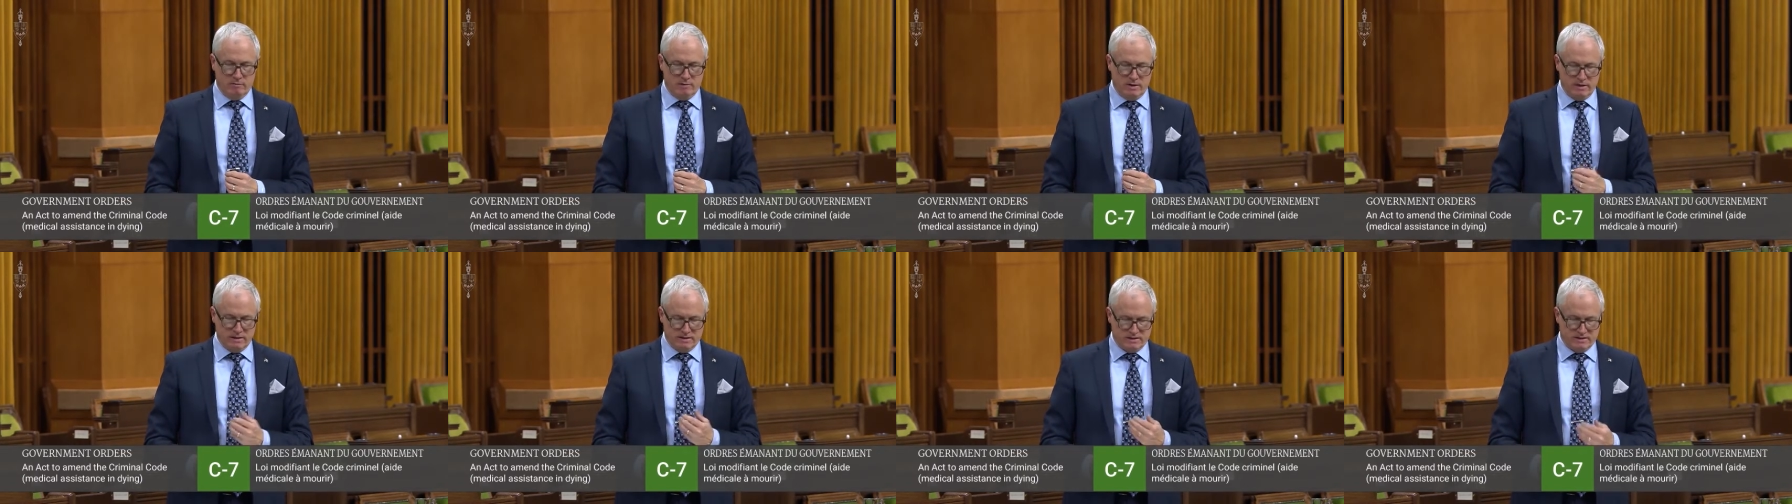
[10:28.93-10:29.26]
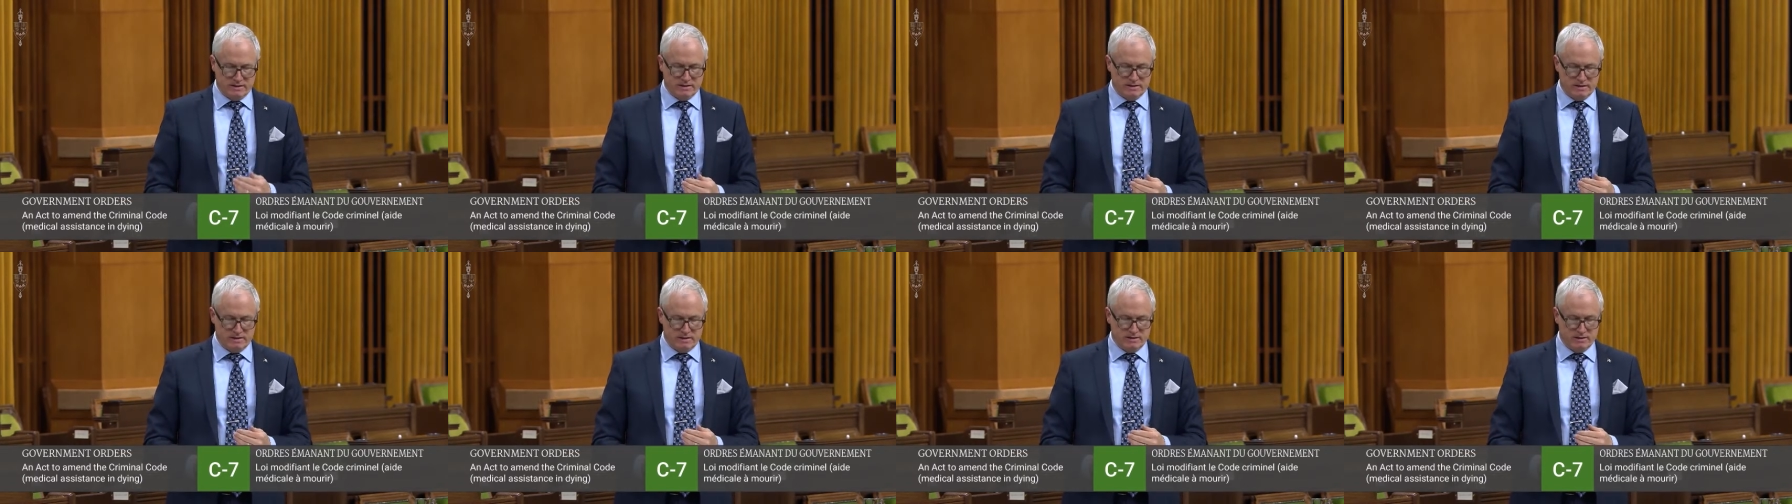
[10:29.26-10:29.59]

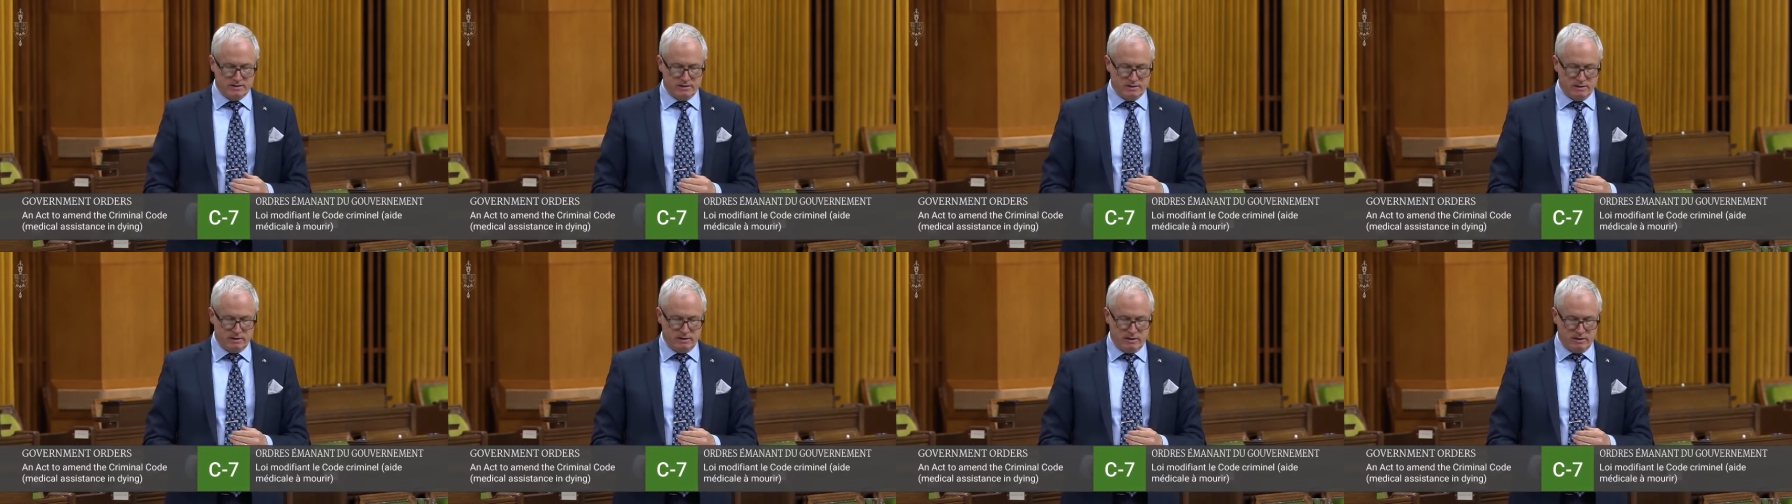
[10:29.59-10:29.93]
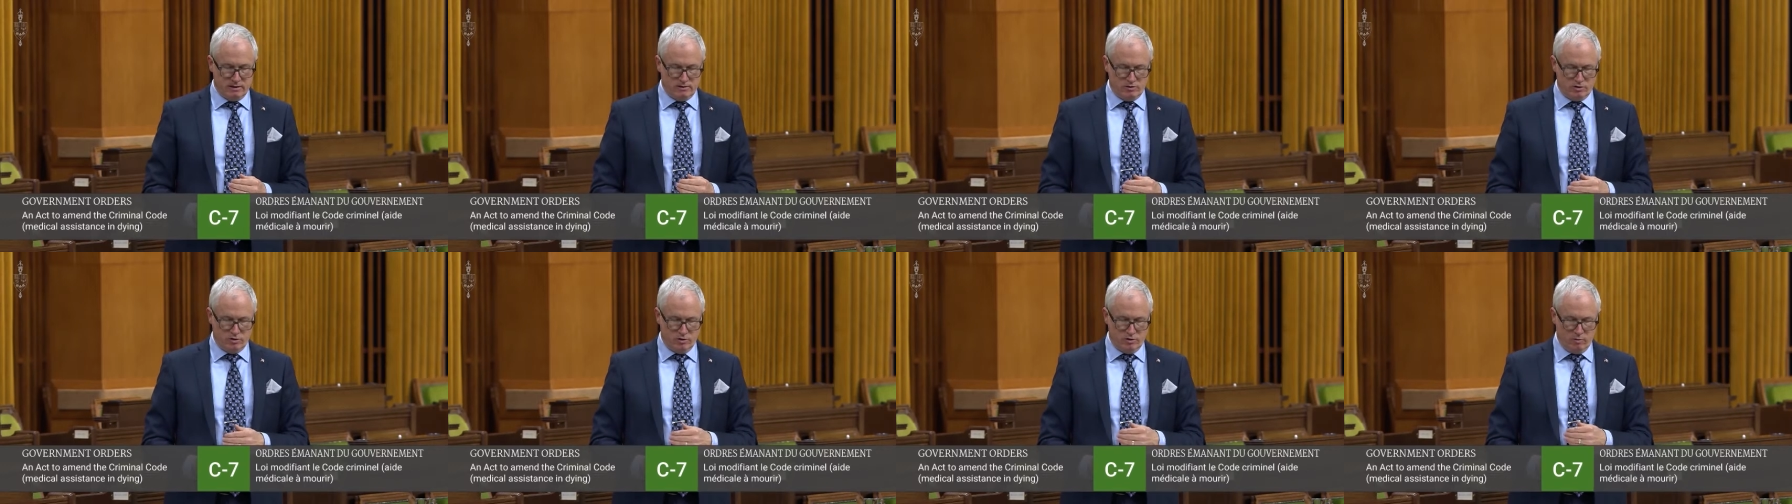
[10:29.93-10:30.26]
assistance uh,
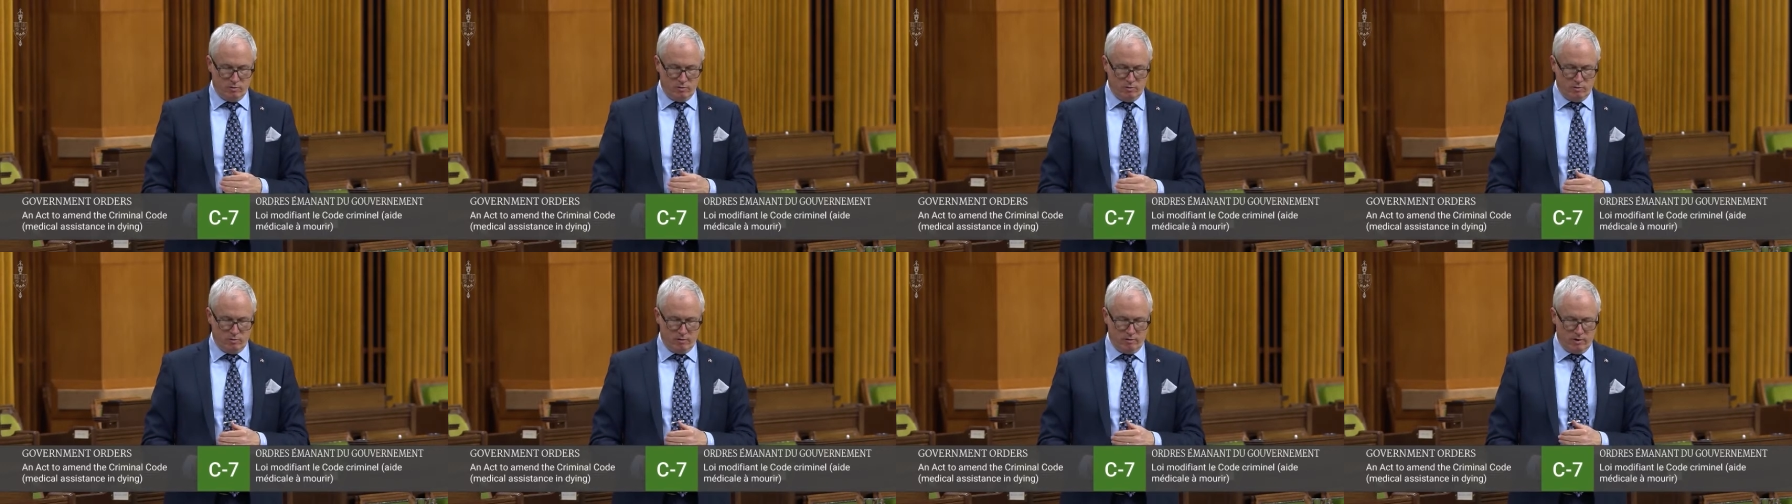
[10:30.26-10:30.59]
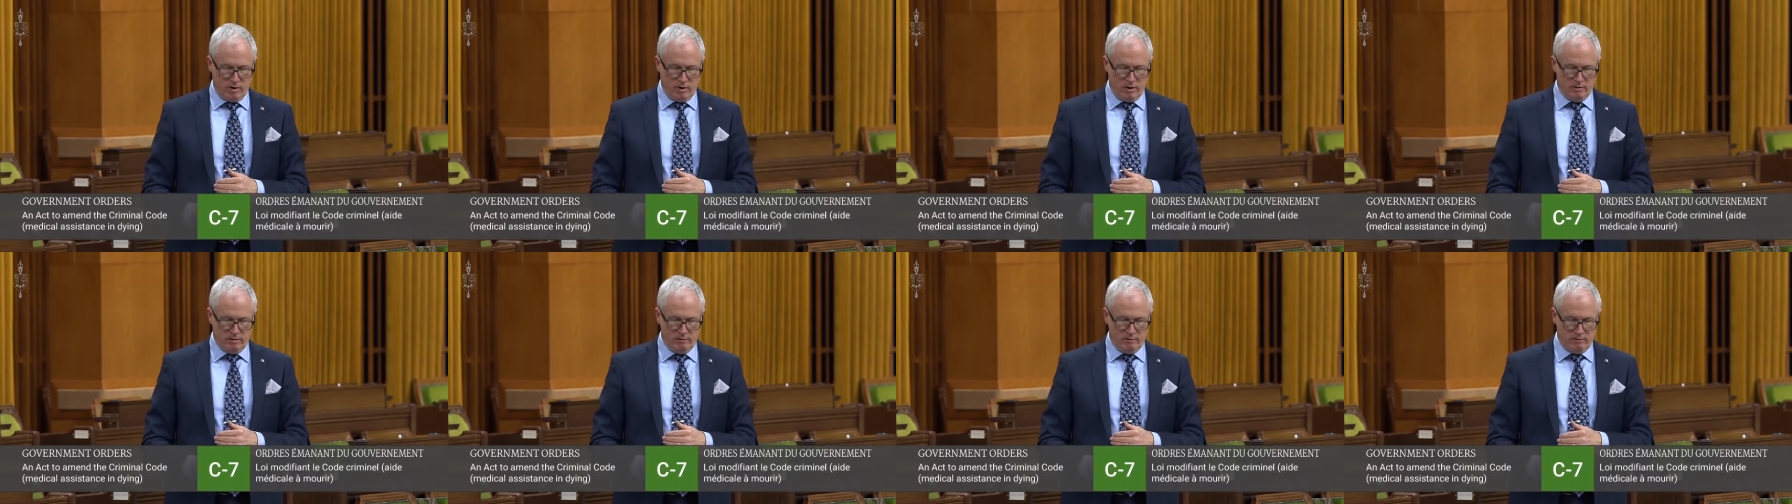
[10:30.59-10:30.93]
to uh,
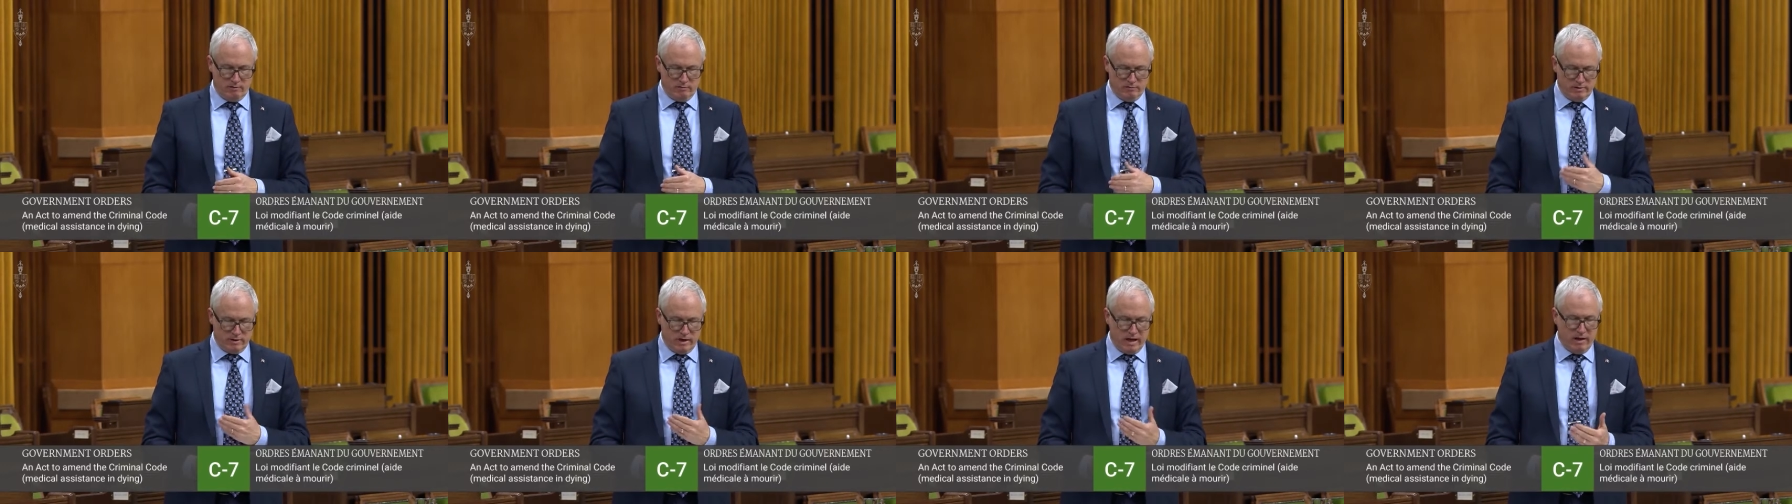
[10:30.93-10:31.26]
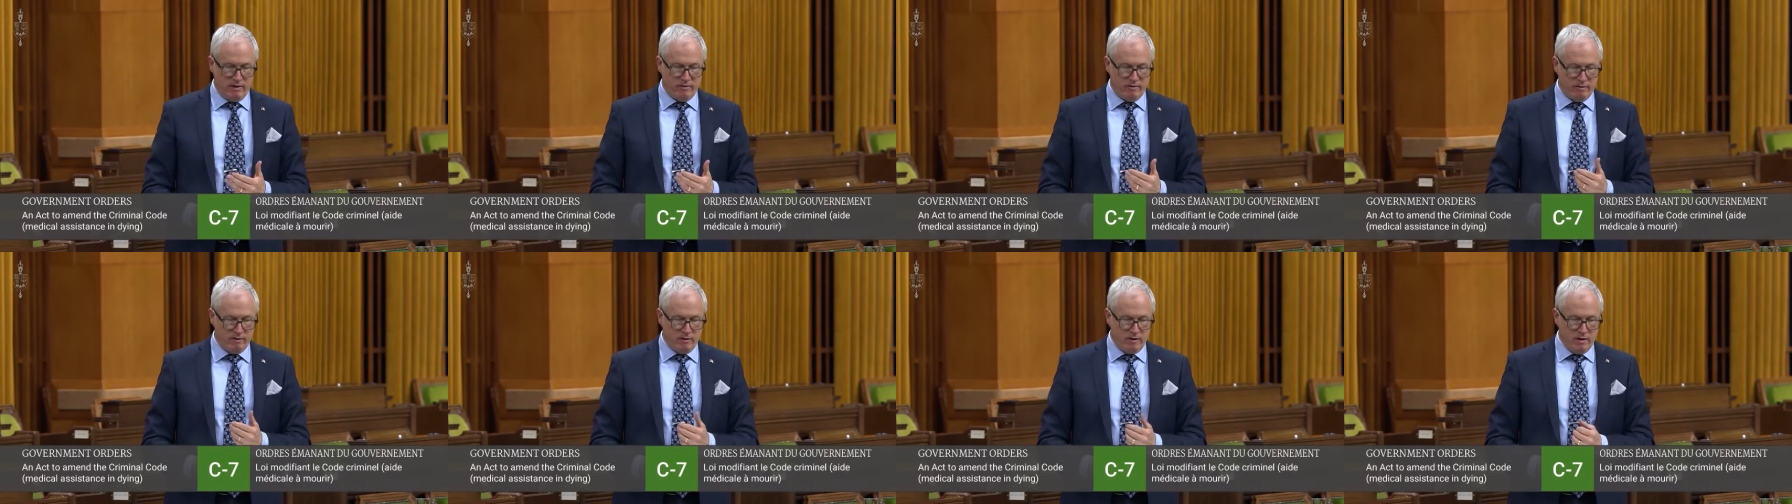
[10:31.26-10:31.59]

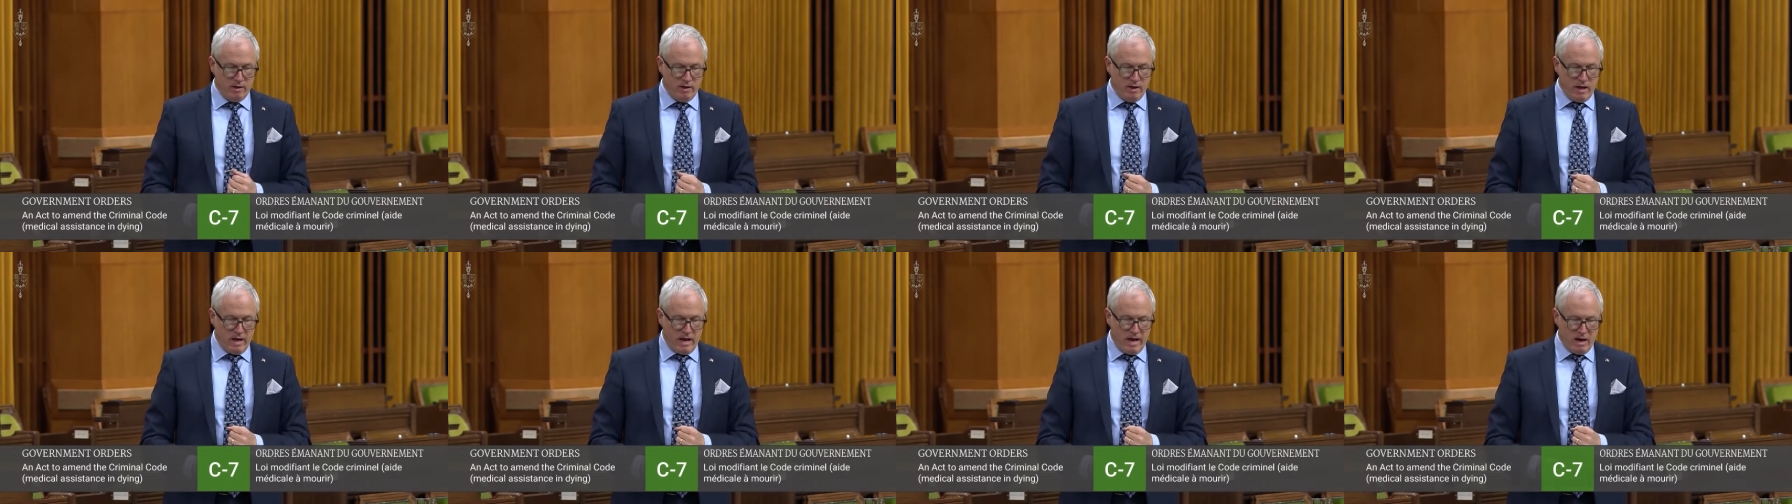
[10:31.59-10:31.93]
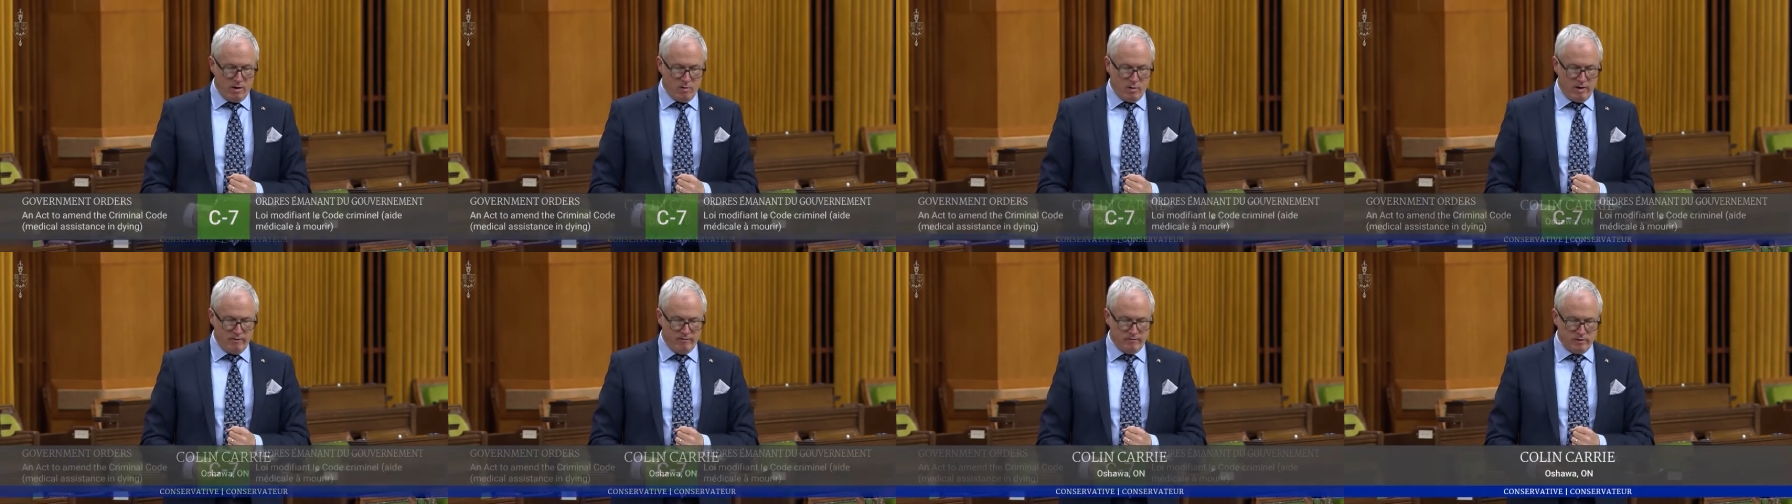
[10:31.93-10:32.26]
death.
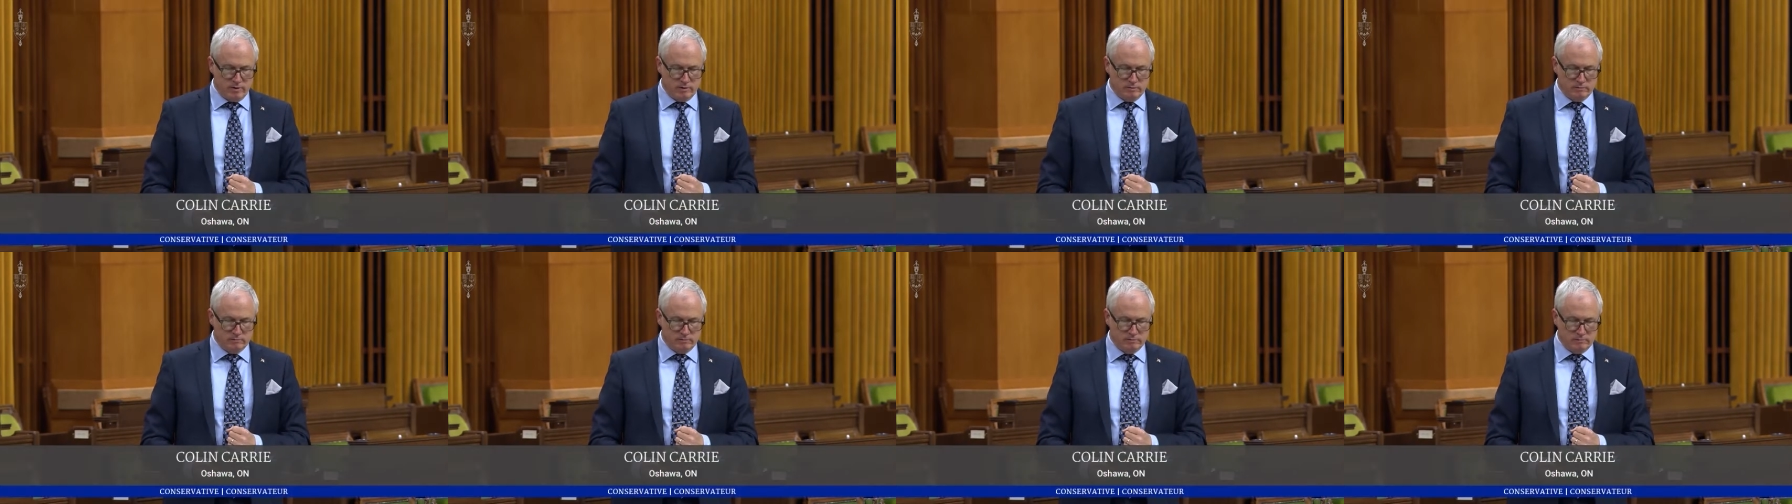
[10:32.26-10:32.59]
However,